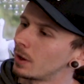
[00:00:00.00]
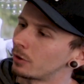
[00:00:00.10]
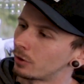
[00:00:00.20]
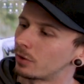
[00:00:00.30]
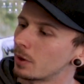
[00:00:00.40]
As
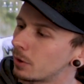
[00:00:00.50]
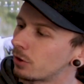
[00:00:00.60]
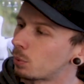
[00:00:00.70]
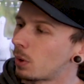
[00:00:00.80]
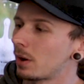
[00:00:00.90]
you can see with
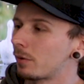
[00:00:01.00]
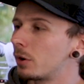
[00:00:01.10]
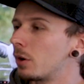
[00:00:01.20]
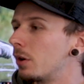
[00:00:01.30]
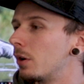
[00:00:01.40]
this one, I've
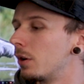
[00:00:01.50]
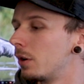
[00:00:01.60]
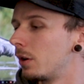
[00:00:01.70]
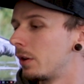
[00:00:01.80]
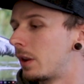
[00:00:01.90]
got
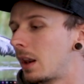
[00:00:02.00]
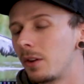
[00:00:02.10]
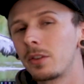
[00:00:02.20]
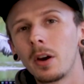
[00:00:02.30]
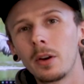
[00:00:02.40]
the
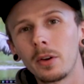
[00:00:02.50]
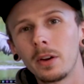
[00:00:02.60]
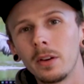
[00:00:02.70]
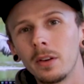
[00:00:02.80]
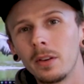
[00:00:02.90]
lens coat on
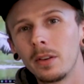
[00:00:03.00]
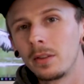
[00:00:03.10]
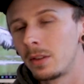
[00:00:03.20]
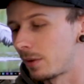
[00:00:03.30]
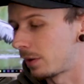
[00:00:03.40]
it.
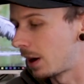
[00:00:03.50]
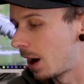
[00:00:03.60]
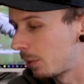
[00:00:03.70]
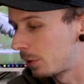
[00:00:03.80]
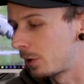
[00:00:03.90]
Definitely
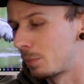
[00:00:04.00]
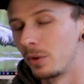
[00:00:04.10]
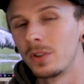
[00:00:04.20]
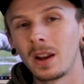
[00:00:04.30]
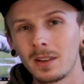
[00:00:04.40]
helps to
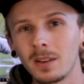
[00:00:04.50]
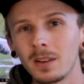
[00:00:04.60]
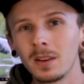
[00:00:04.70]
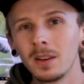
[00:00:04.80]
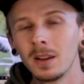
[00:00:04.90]
protect
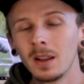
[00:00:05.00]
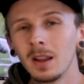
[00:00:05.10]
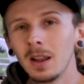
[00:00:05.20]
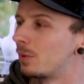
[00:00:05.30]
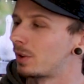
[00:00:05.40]
it,
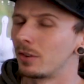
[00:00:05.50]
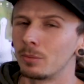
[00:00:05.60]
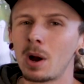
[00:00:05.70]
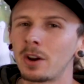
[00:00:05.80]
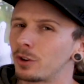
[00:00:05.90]
saves
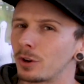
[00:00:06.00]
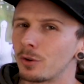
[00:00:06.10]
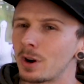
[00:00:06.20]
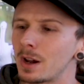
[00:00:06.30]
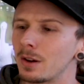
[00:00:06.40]
bashing
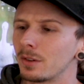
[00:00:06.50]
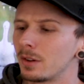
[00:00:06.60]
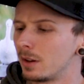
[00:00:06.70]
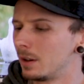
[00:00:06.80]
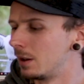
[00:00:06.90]
around.
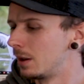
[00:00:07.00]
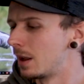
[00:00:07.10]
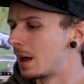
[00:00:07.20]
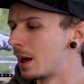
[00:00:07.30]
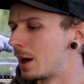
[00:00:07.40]

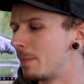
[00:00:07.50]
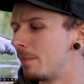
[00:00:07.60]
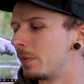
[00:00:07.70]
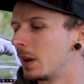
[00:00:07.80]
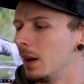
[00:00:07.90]

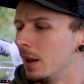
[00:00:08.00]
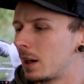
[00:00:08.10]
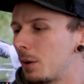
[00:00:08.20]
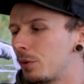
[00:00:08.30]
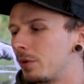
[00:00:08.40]

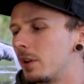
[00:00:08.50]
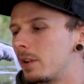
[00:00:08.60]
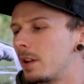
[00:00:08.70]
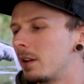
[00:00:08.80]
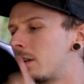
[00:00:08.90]
Comes with a
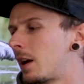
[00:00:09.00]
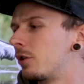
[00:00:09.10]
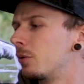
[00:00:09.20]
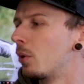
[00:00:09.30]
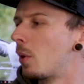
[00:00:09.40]

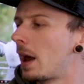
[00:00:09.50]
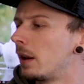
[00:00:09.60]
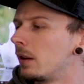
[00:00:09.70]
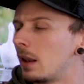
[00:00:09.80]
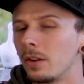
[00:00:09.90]
detachable
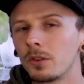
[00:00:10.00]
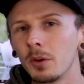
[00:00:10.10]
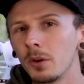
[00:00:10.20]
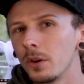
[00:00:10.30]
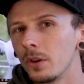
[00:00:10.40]
lens
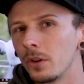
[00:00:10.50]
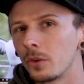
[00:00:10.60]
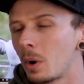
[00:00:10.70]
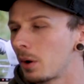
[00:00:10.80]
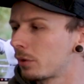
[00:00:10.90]
hood
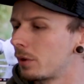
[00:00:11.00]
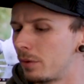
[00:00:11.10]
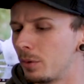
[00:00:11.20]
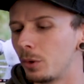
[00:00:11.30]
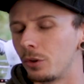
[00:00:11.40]
as well, so
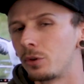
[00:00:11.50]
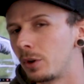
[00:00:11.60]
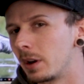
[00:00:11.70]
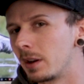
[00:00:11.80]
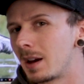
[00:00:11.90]
if you want to
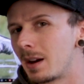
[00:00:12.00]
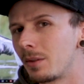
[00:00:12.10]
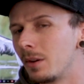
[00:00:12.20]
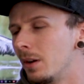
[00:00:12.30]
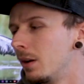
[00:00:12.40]
shrink it down.